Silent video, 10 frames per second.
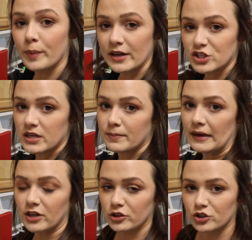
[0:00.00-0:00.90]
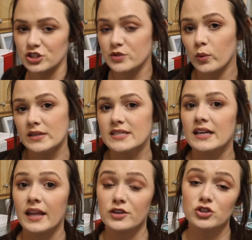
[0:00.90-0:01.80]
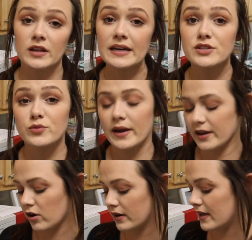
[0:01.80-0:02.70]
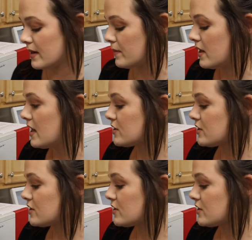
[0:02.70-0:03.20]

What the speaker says: patient. My doctor just wants electrolytes ran on him.